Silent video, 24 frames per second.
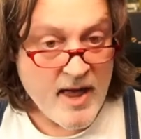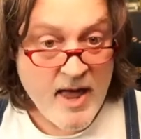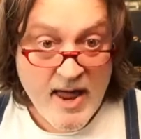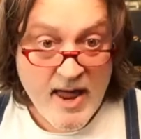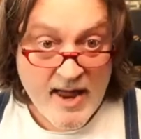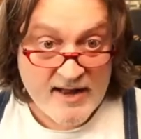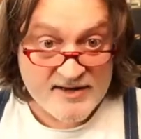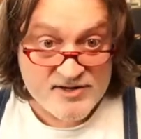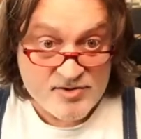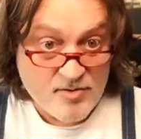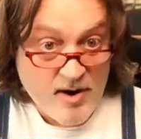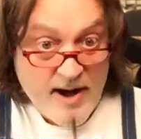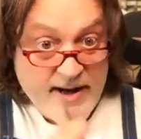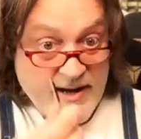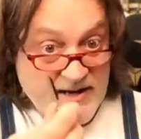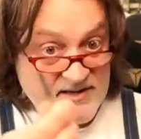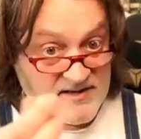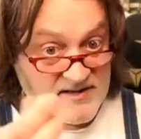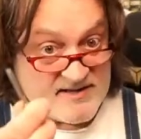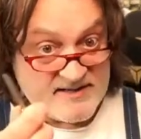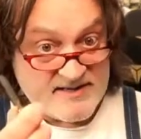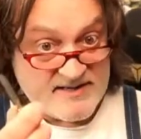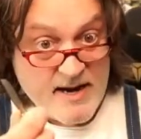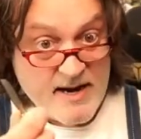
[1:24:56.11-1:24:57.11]
And so I can
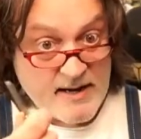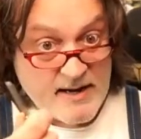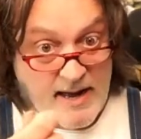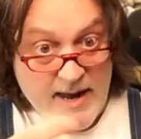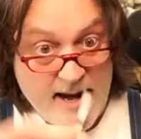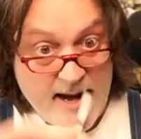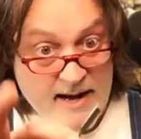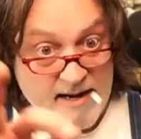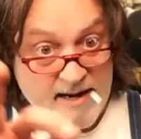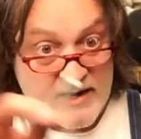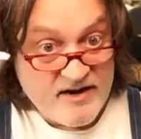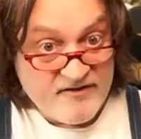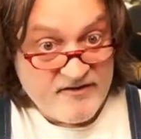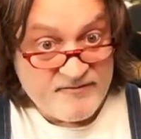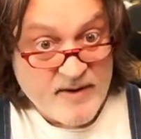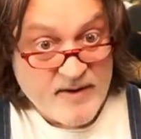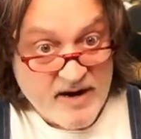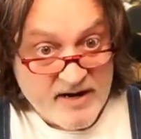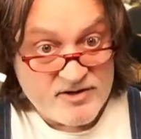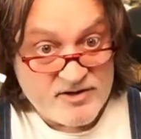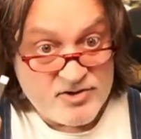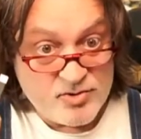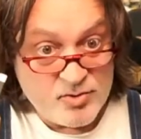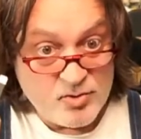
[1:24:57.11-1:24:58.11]
just take any of my
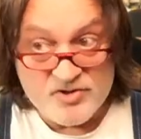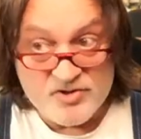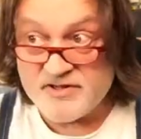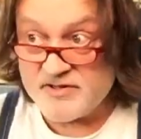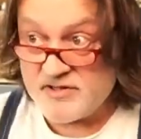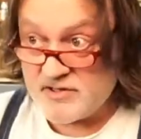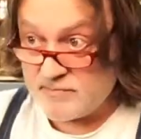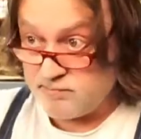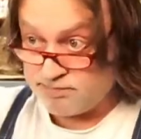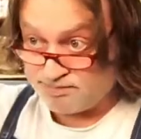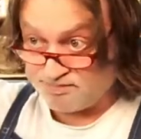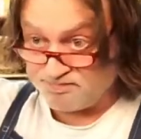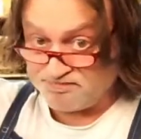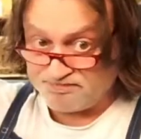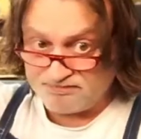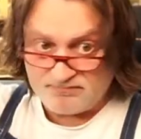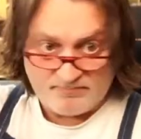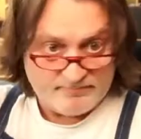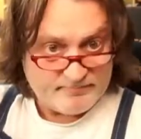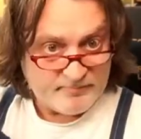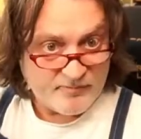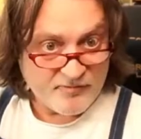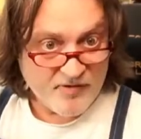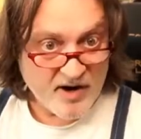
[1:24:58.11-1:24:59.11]
tools and just
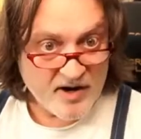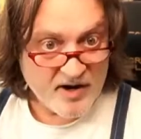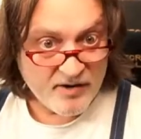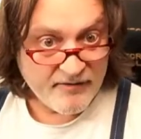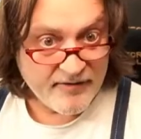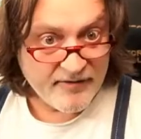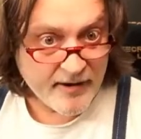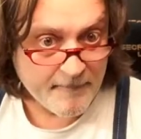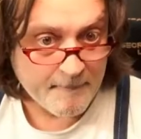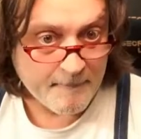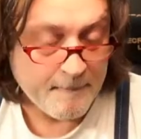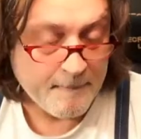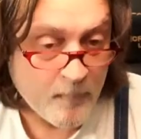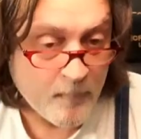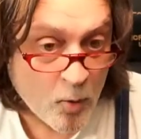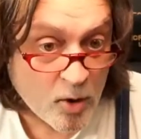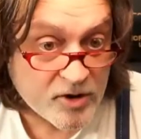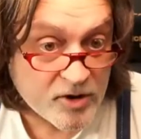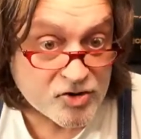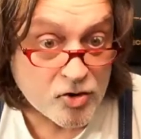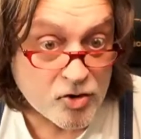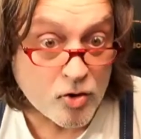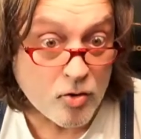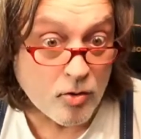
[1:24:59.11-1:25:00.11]
right over there.
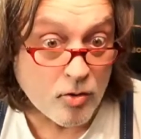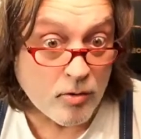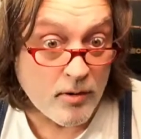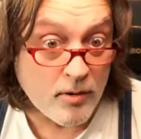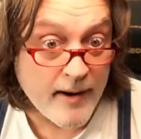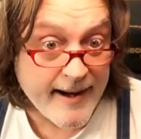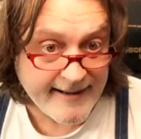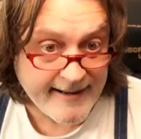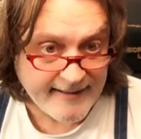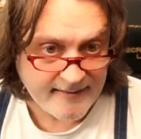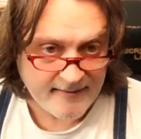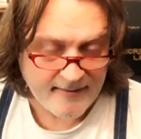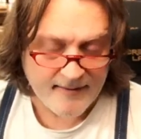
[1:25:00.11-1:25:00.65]
Works great.